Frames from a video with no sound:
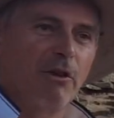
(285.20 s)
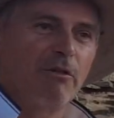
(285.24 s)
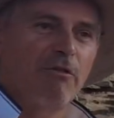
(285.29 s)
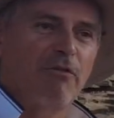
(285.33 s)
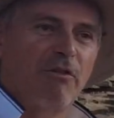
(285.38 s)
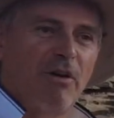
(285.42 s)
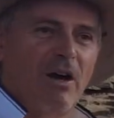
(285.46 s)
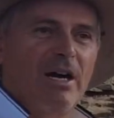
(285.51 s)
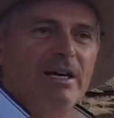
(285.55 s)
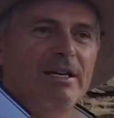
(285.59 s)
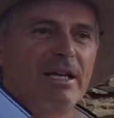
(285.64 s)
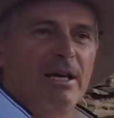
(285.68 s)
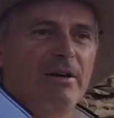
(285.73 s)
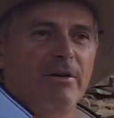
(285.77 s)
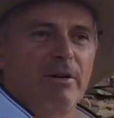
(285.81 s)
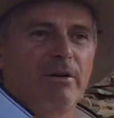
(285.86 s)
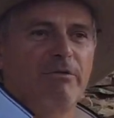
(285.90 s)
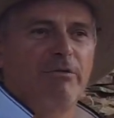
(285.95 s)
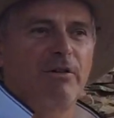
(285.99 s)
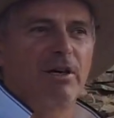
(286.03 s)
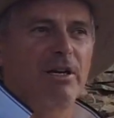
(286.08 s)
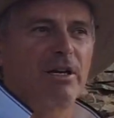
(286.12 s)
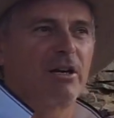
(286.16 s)
you find aerial
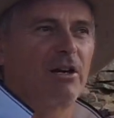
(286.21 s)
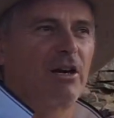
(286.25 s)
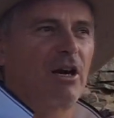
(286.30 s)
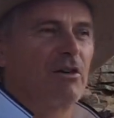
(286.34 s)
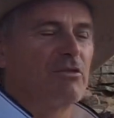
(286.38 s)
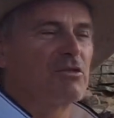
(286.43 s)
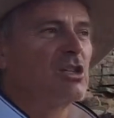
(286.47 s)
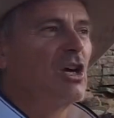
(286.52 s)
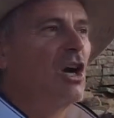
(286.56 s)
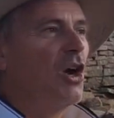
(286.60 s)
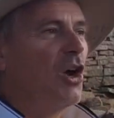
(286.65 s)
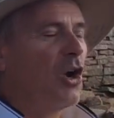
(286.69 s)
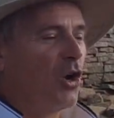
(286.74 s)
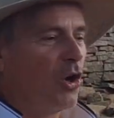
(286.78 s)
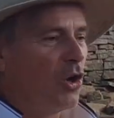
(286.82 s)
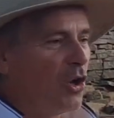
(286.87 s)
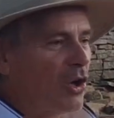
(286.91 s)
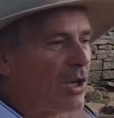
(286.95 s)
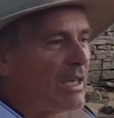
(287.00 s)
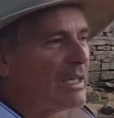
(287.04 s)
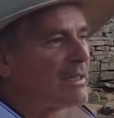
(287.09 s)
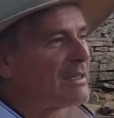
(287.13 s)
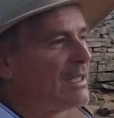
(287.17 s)
photographs,
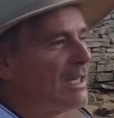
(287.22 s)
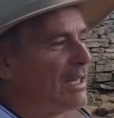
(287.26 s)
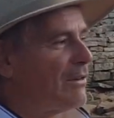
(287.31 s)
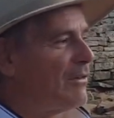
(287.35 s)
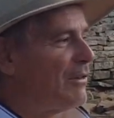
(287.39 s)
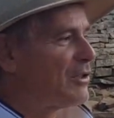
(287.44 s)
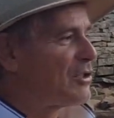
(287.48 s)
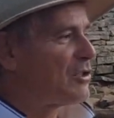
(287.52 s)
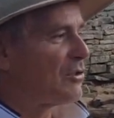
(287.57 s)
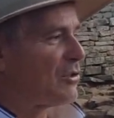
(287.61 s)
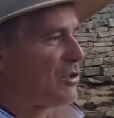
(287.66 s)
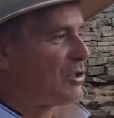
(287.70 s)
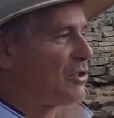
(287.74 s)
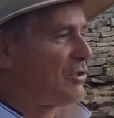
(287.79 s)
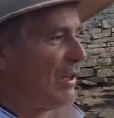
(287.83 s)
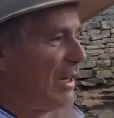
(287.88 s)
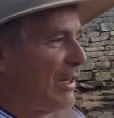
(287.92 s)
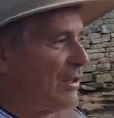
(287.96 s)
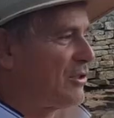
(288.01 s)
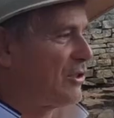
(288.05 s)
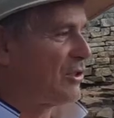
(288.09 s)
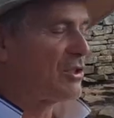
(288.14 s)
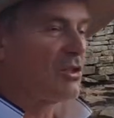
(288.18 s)
look at the original
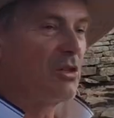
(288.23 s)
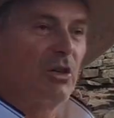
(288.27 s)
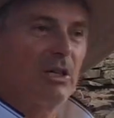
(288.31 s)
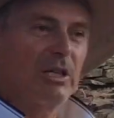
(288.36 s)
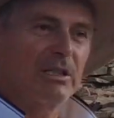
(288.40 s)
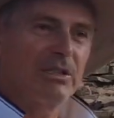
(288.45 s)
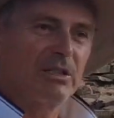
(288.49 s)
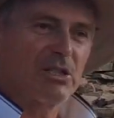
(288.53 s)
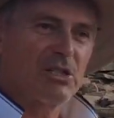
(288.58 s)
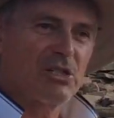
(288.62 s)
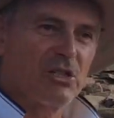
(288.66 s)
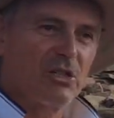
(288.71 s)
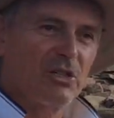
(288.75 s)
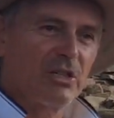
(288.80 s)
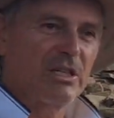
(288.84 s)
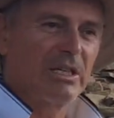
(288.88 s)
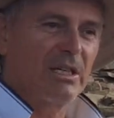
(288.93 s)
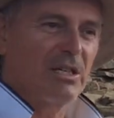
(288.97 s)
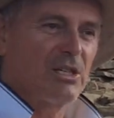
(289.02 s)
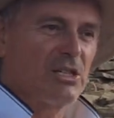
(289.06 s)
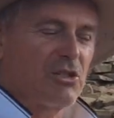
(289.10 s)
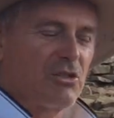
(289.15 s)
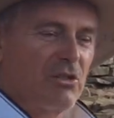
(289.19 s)
structures, look at the
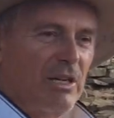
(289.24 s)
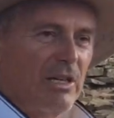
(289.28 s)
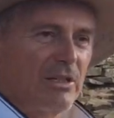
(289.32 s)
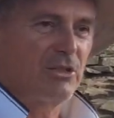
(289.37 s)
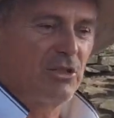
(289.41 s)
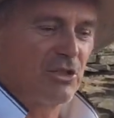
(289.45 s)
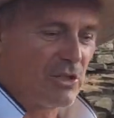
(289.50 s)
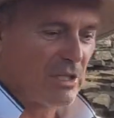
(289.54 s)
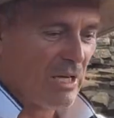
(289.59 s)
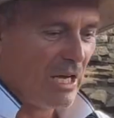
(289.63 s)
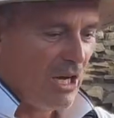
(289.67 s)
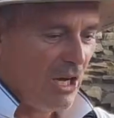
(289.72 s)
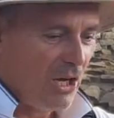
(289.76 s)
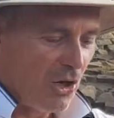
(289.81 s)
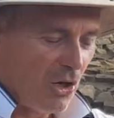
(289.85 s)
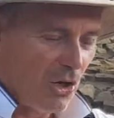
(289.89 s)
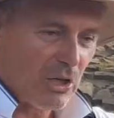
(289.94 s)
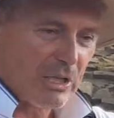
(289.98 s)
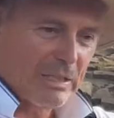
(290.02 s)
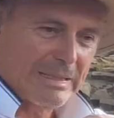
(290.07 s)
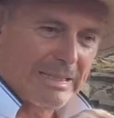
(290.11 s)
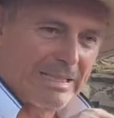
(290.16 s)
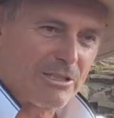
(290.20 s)
circular structures,
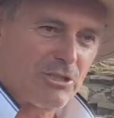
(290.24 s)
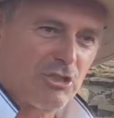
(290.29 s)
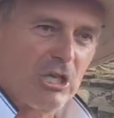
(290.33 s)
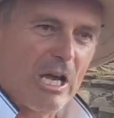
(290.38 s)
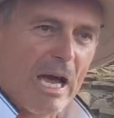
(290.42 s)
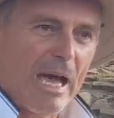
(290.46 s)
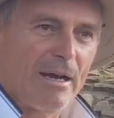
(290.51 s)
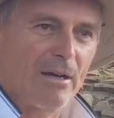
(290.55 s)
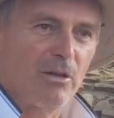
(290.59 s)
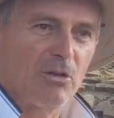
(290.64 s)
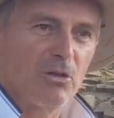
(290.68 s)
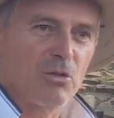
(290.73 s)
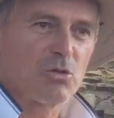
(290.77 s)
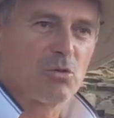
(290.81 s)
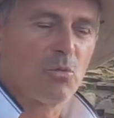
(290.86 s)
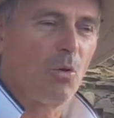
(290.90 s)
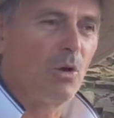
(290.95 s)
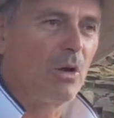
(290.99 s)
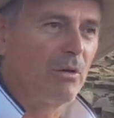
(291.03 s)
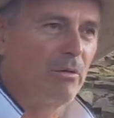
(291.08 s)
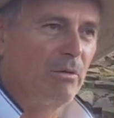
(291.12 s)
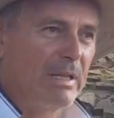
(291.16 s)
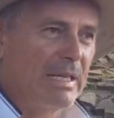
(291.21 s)
look at the channels
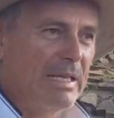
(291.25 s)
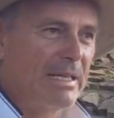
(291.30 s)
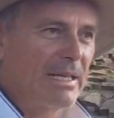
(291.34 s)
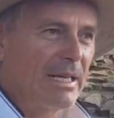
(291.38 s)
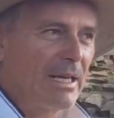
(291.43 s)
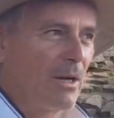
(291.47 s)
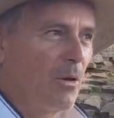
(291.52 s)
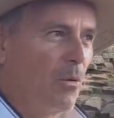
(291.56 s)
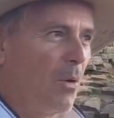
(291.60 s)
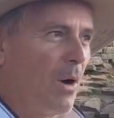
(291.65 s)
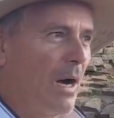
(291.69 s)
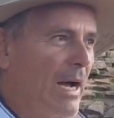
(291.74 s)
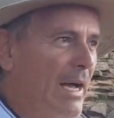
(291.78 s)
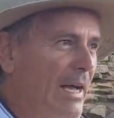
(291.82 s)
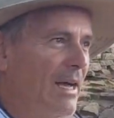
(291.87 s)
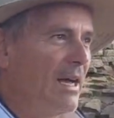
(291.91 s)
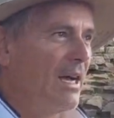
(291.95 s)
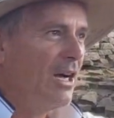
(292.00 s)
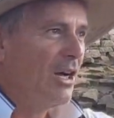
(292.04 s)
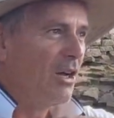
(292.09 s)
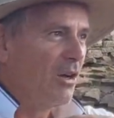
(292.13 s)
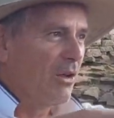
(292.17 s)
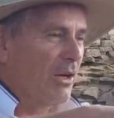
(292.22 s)
leading away,
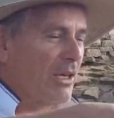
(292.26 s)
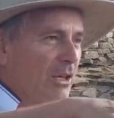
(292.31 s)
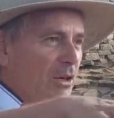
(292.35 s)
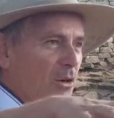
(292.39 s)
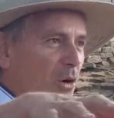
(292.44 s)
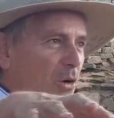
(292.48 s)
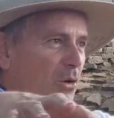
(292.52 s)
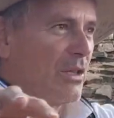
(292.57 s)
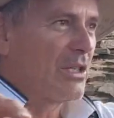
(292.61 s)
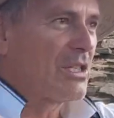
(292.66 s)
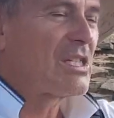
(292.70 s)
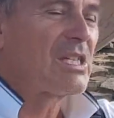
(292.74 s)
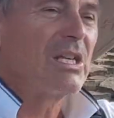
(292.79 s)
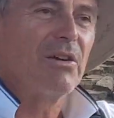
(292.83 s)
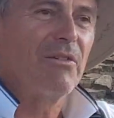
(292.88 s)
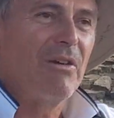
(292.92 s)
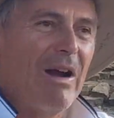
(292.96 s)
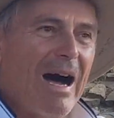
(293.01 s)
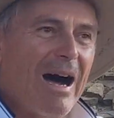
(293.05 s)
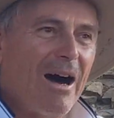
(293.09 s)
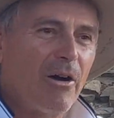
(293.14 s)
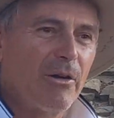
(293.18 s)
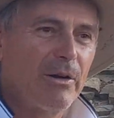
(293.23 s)
look at all the
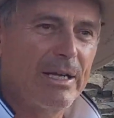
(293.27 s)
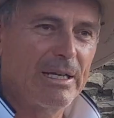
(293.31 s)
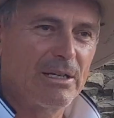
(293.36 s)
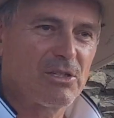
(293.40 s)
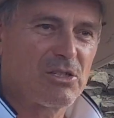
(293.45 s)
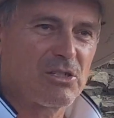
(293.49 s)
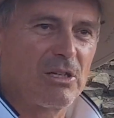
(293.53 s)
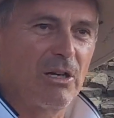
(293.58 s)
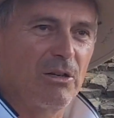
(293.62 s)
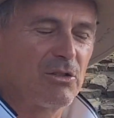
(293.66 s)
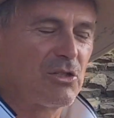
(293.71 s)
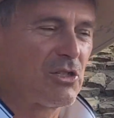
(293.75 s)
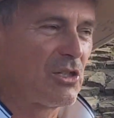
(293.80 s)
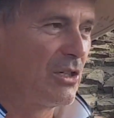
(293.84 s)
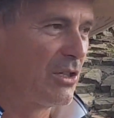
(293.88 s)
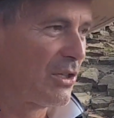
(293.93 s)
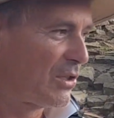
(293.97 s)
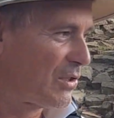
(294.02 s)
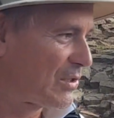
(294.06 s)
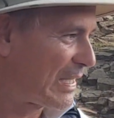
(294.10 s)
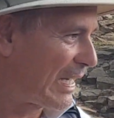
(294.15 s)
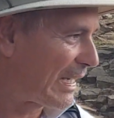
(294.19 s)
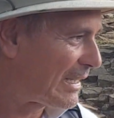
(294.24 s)
surrounding stone
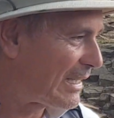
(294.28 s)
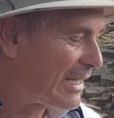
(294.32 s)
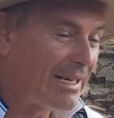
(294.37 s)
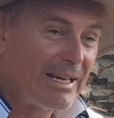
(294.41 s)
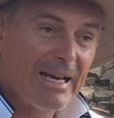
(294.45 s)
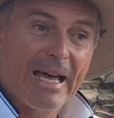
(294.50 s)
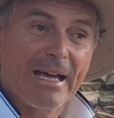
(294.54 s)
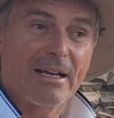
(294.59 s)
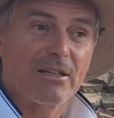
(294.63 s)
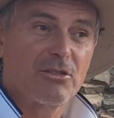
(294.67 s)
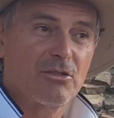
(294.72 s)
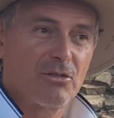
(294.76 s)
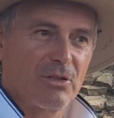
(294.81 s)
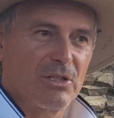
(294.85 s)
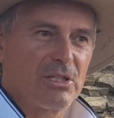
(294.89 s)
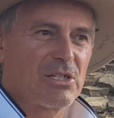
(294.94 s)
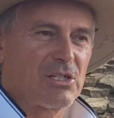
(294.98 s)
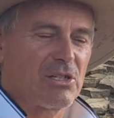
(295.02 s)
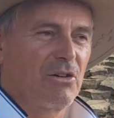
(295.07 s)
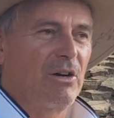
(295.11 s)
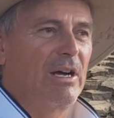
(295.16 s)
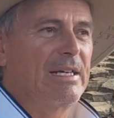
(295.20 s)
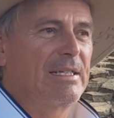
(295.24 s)
circles that connect to
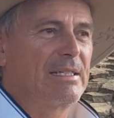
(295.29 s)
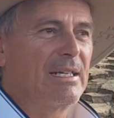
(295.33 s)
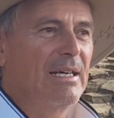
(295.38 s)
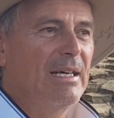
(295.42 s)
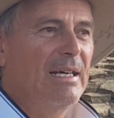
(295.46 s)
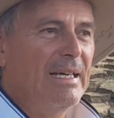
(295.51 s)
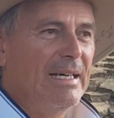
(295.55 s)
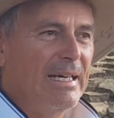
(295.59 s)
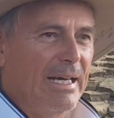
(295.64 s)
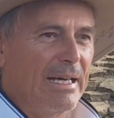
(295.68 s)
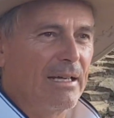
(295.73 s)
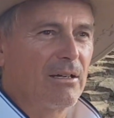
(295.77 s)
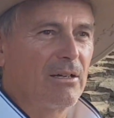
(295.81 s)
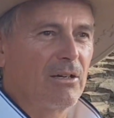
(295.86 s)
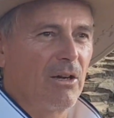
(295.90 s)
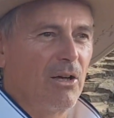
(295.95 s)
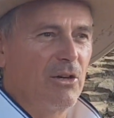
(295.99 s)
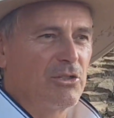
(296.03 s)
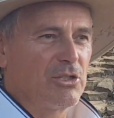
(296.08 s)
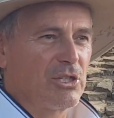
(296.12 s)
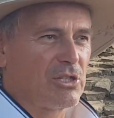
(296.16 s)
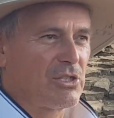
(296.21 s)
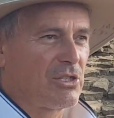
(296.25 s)
this great
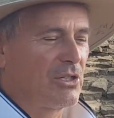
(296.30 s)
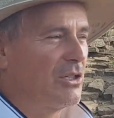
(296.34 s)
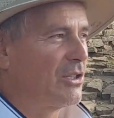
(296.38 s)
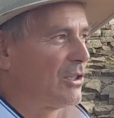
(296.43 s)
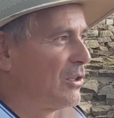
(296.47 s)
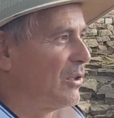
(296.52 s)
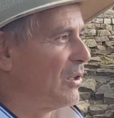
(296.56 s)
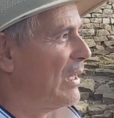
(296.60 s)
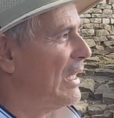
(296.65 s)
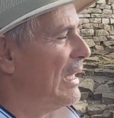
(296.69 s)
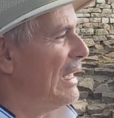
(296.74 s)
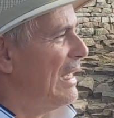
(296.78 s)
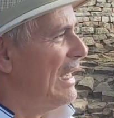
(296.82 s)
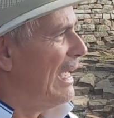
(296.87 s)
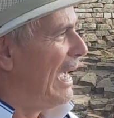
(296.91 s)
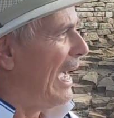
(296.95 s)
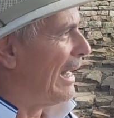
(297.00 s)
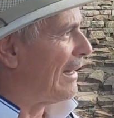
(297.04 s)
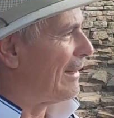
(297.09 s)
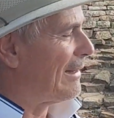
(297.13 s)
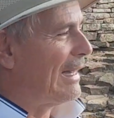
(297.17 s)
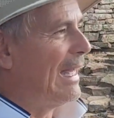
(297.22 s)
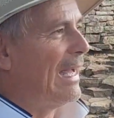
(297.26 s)
enclosure circle,
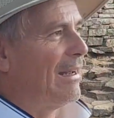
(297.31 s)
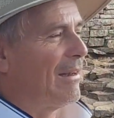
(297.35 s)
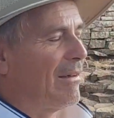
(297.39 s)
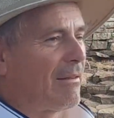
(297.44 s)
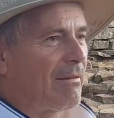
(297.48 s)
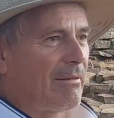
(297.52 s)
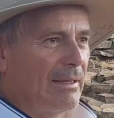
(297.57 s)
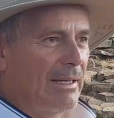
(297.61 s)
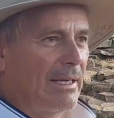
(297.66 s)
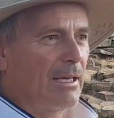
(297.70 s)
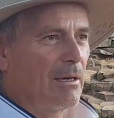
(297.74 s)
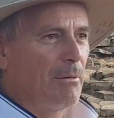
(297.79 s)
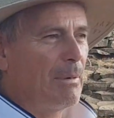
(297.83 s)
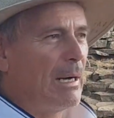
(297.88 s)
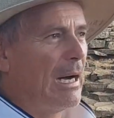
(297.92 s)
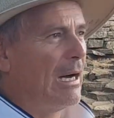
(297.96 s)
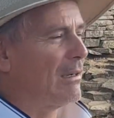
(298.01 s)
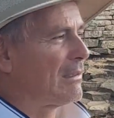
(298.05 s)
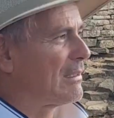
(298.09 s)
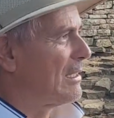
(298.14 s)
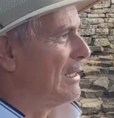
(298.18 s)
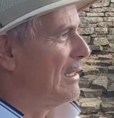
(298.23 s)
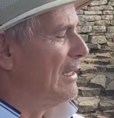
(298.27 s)
and then think
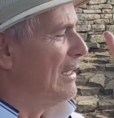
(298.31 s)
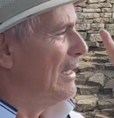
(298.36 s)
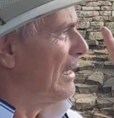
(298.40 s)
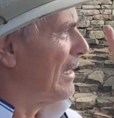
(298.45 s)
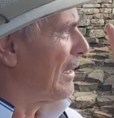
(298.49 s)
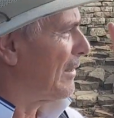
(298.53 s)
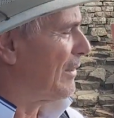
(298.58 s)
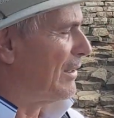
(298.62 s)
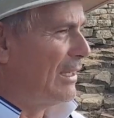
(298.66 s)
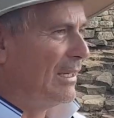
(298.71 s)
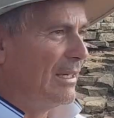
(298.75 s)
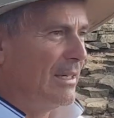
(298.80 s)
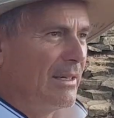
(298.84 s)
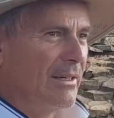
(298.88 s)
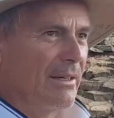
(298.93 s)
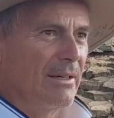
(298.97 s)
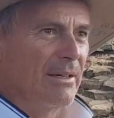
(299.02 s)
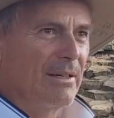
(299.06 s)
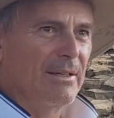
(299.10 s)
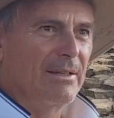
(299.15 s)
about the